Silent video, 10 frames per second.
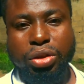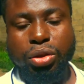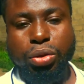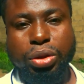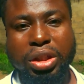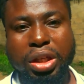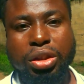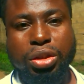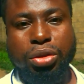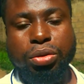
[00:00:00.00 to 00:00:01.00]
So stay
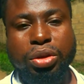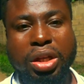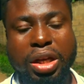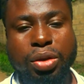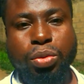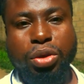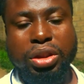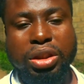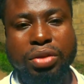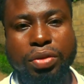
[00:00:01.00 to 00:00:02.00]
tuned and
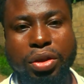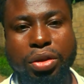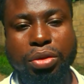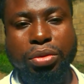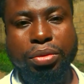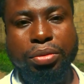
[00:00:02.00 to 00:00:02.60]
watch this video.